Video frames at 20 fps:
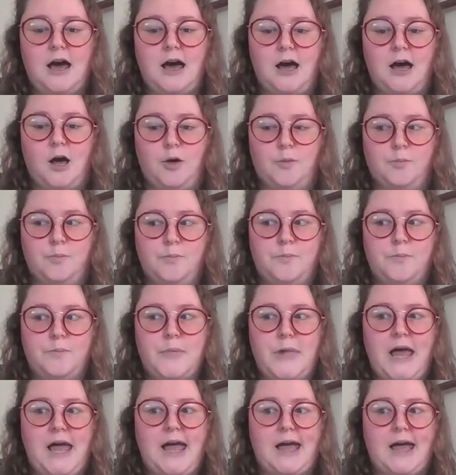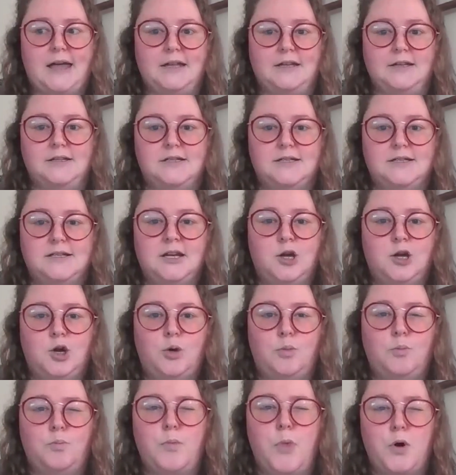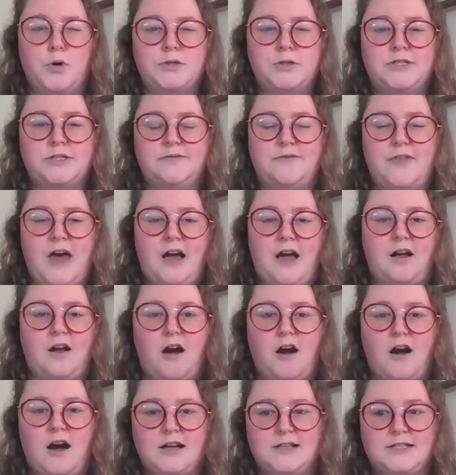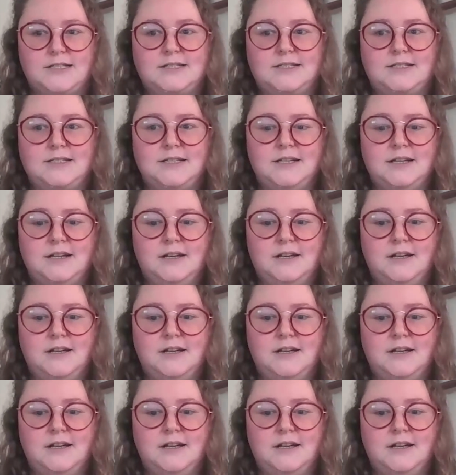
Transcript: And most of that cost